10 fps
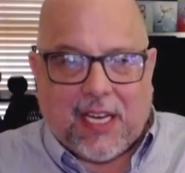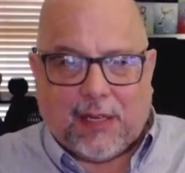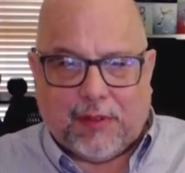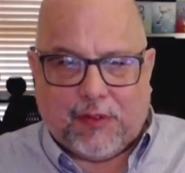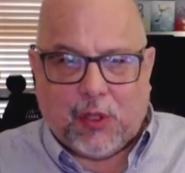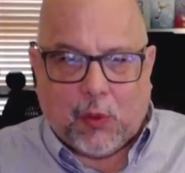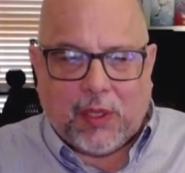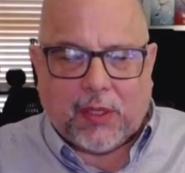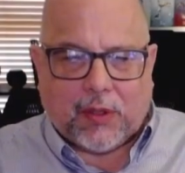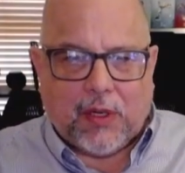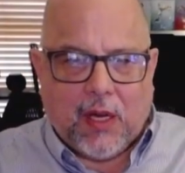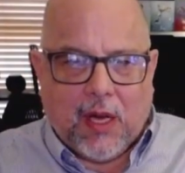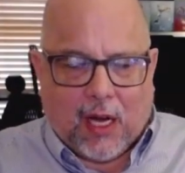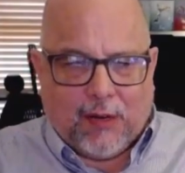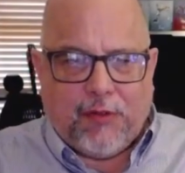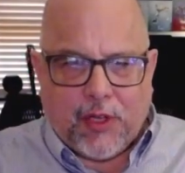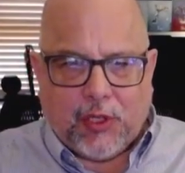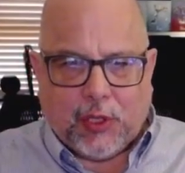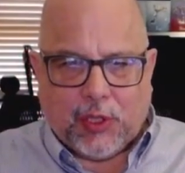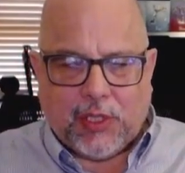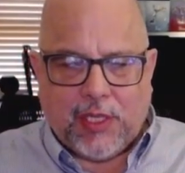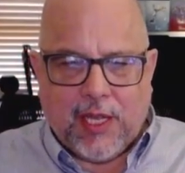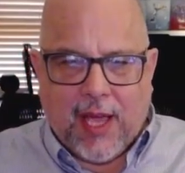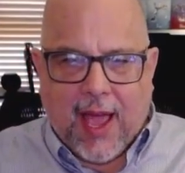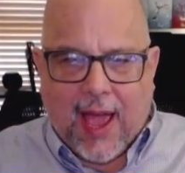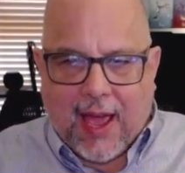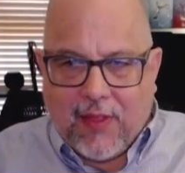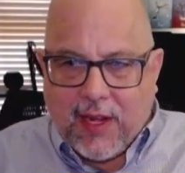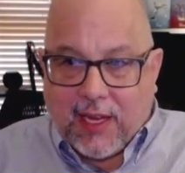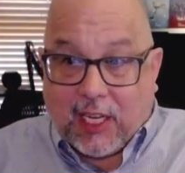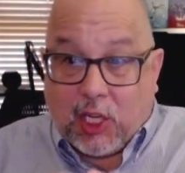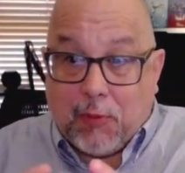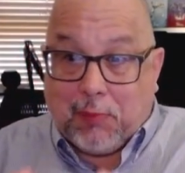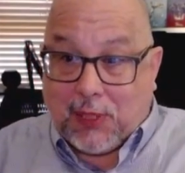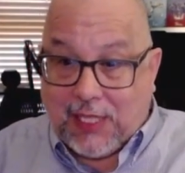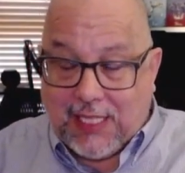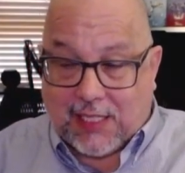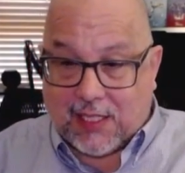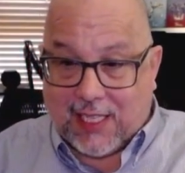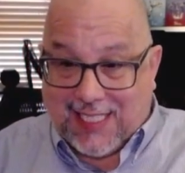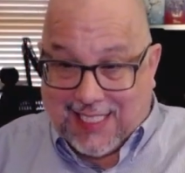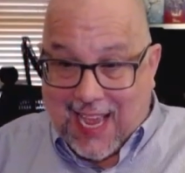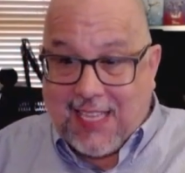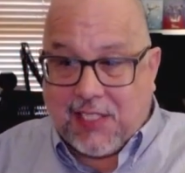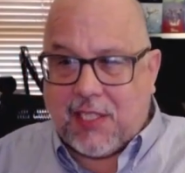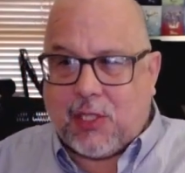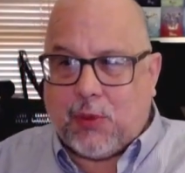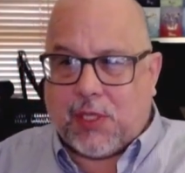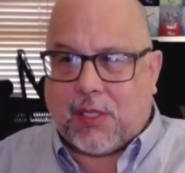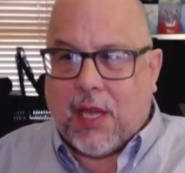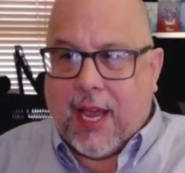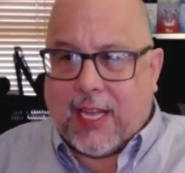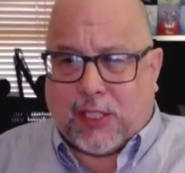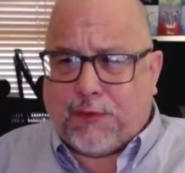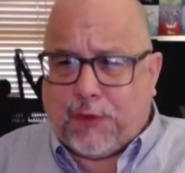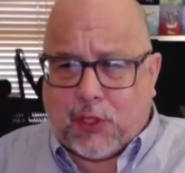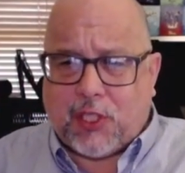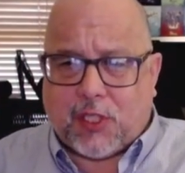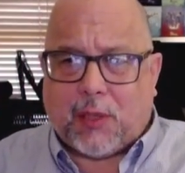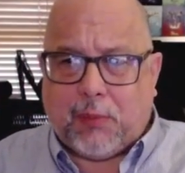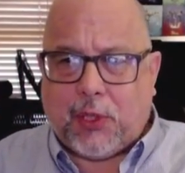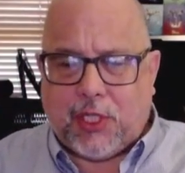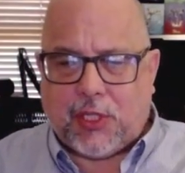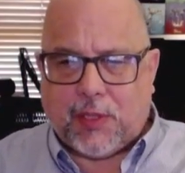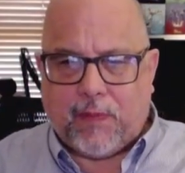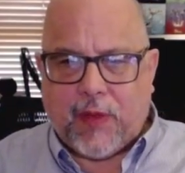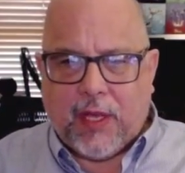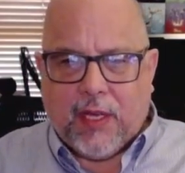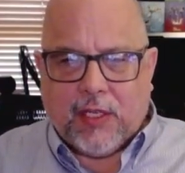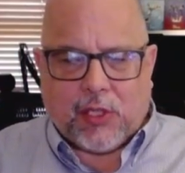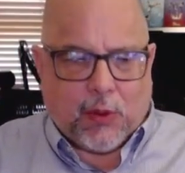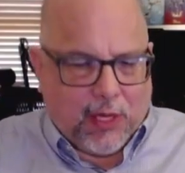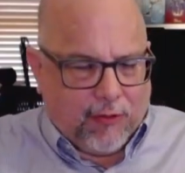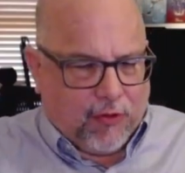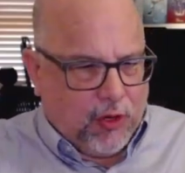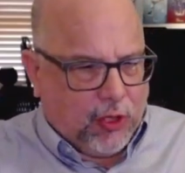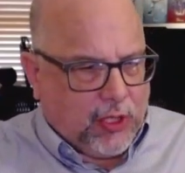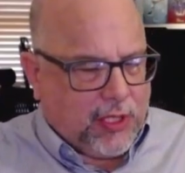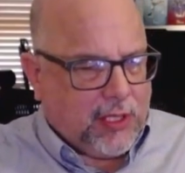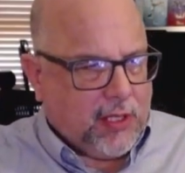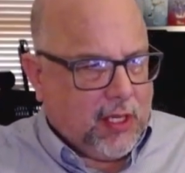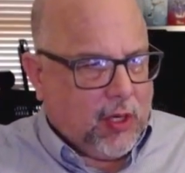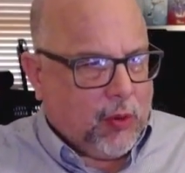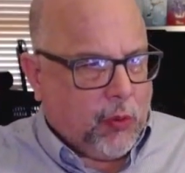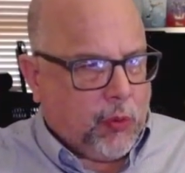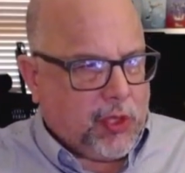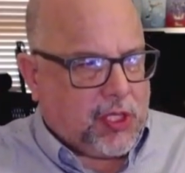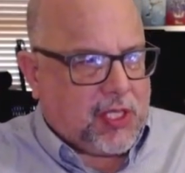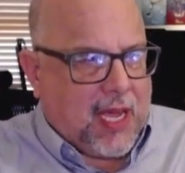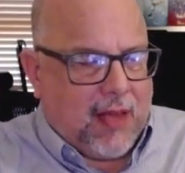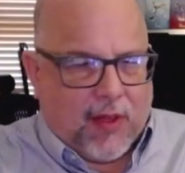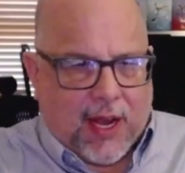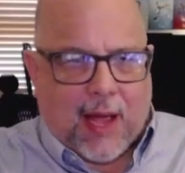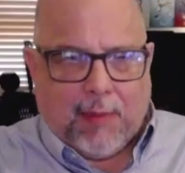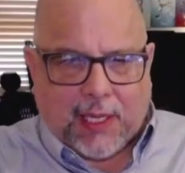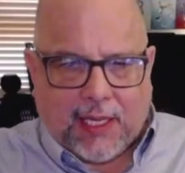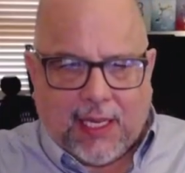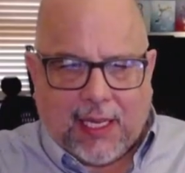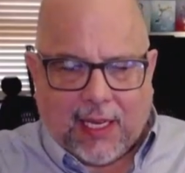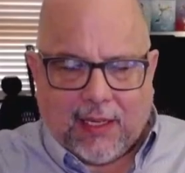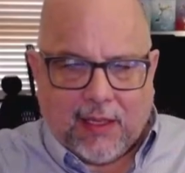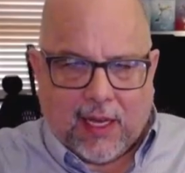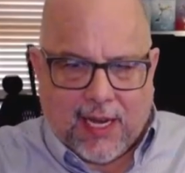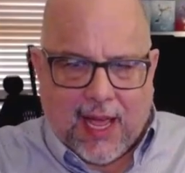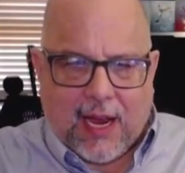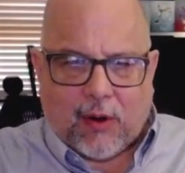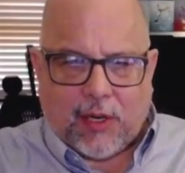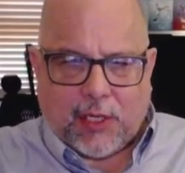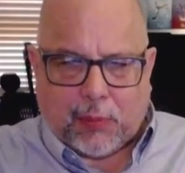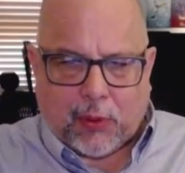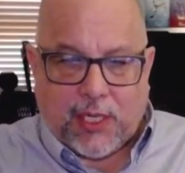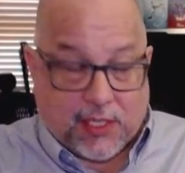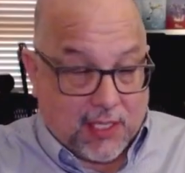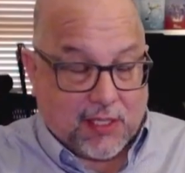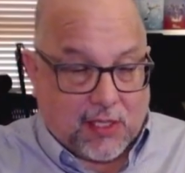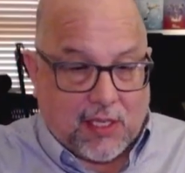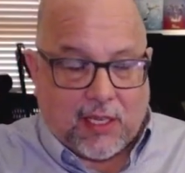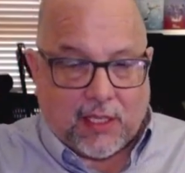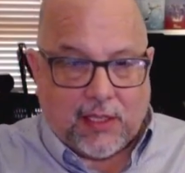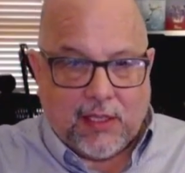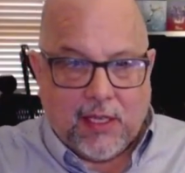of if you will of the nun and then it completes it it takes it to its its fullest completion so if nun would say that i'm a king an heir and a priest and a son